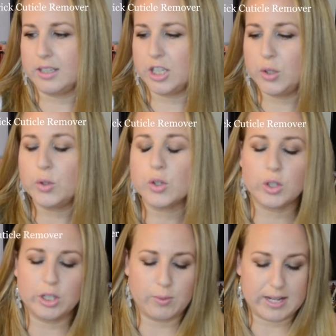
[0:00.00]

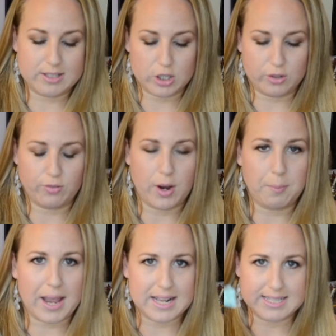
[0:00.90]
Cuticle Eraser from
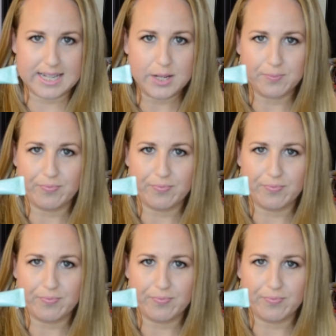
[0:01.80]
Essie.